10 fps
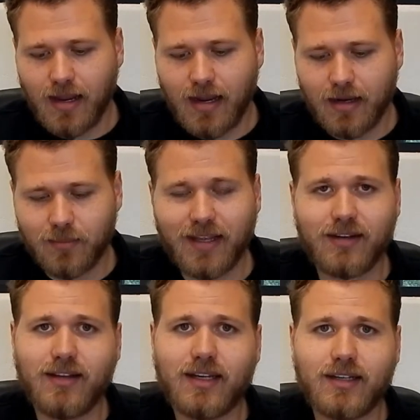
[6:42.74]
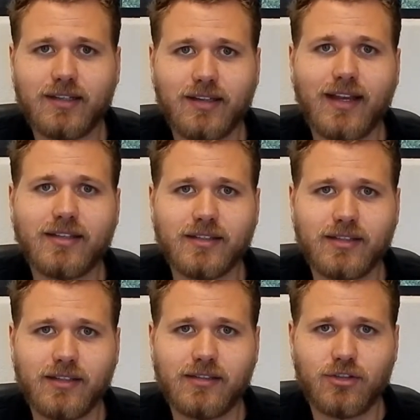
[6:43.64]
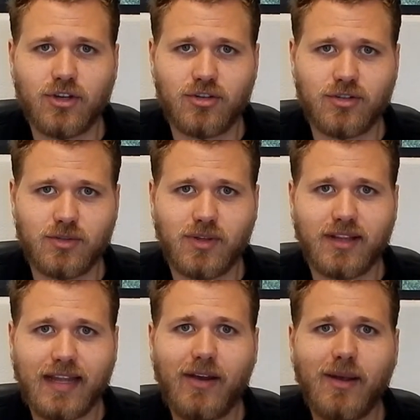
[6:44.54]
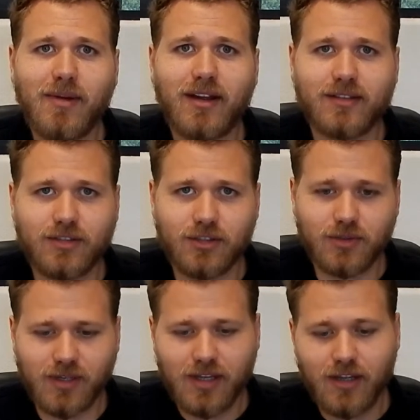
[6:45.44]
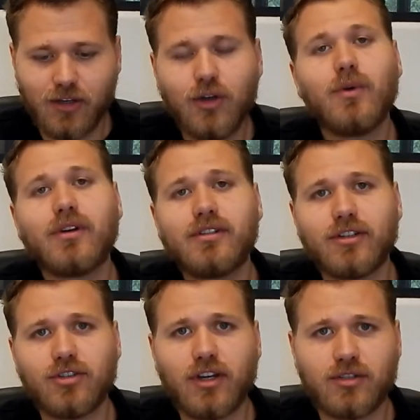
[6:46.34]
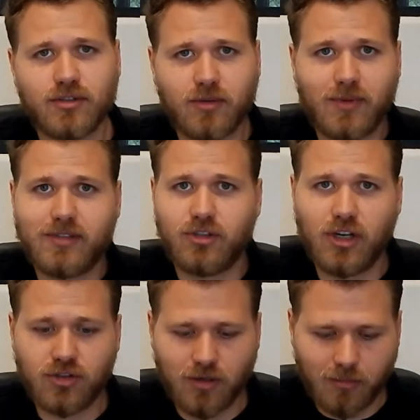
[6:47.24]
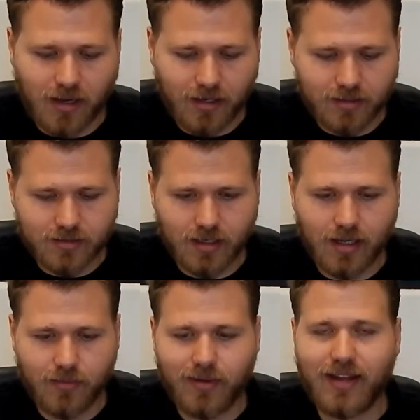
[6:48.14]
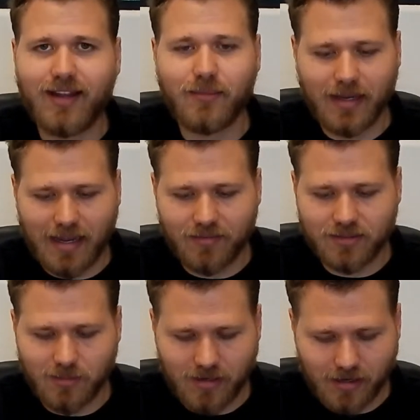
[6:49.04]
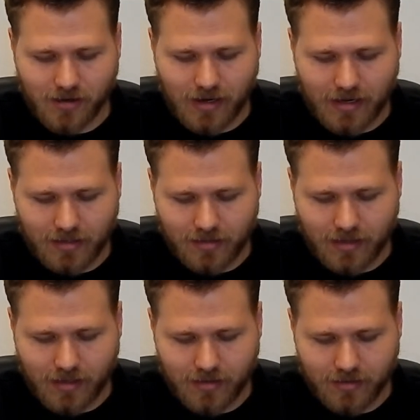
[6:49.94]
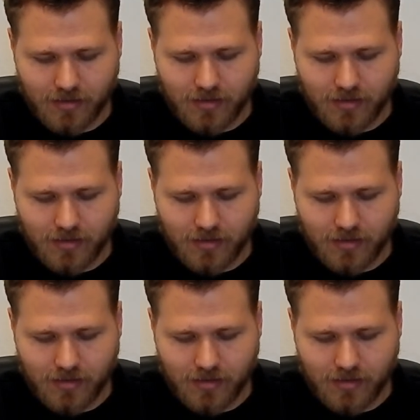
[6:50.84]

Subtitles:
and we had a lot of licensing suggestions. Well, now I'm on to newer suggestions from the Suggestion Box. We have some here, and I